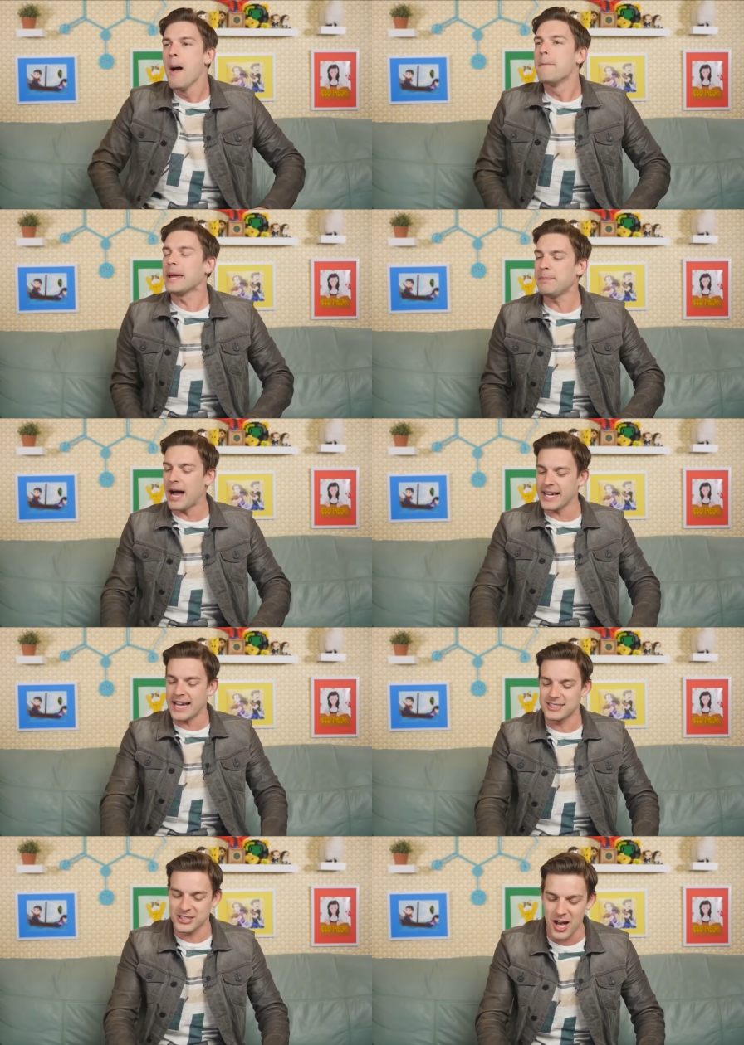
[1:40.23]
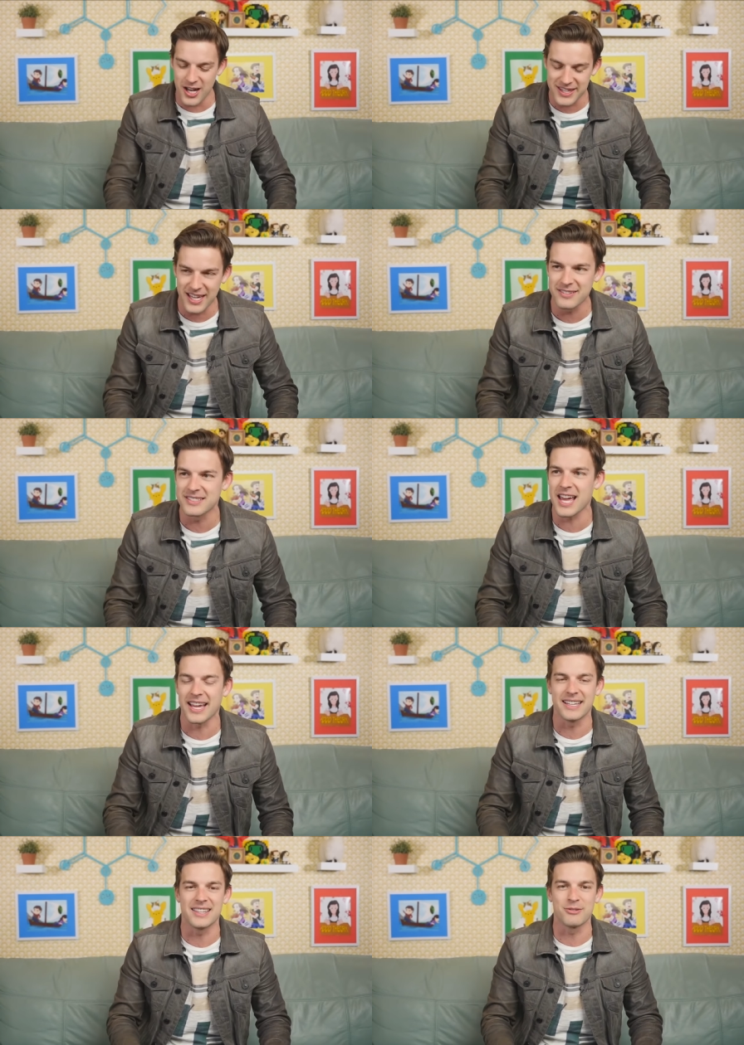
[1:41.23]
People, I, I, saw the other
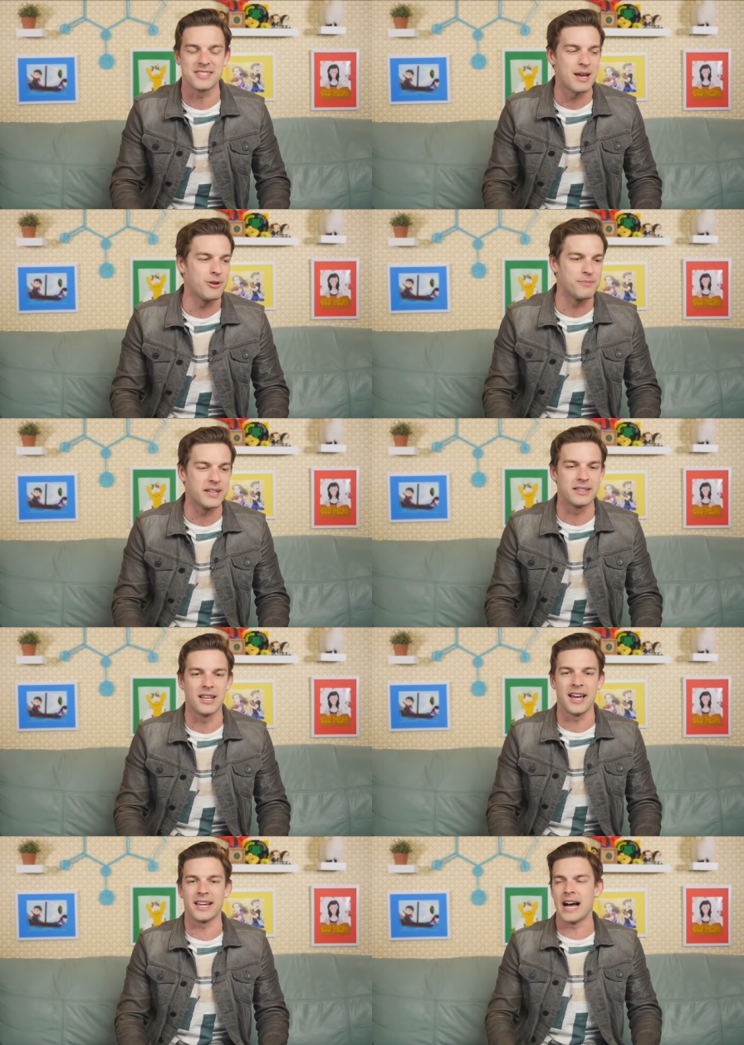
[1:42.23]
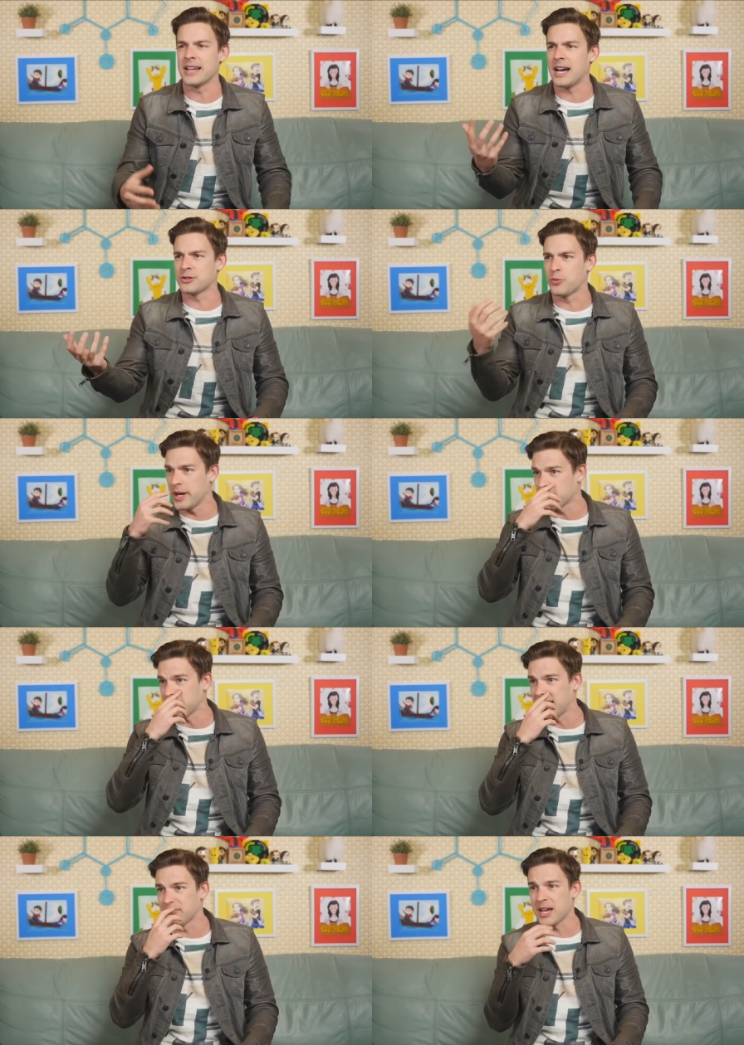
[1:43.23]
day there was someone being like on, on Twitter.
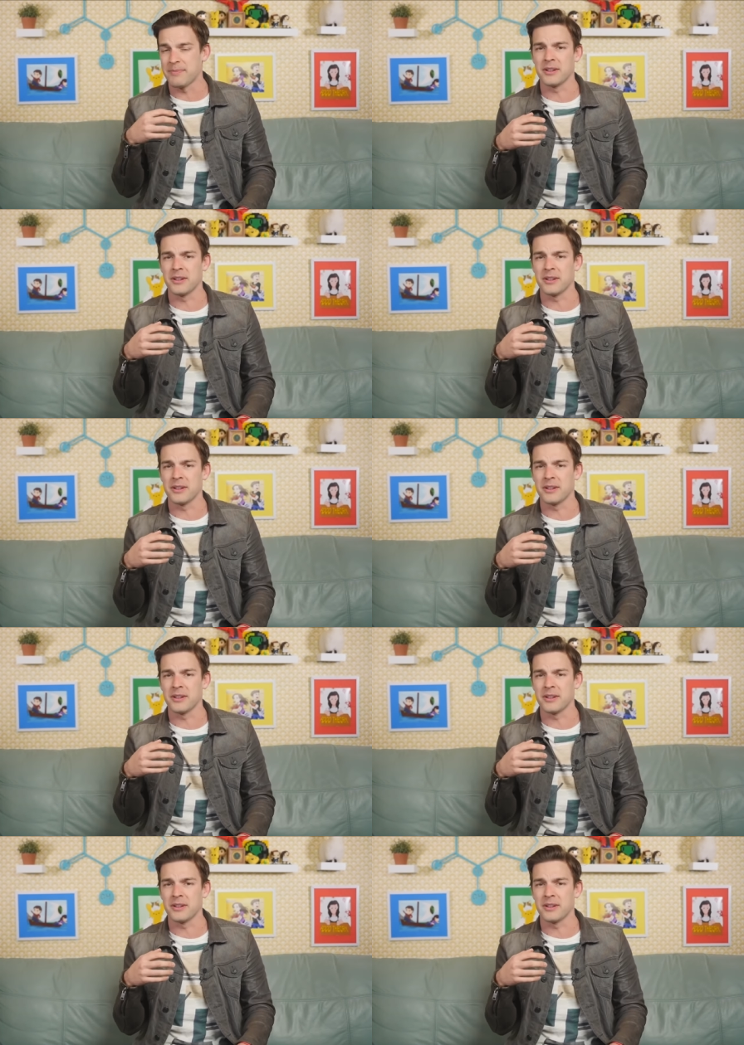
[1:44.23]
They hit me up.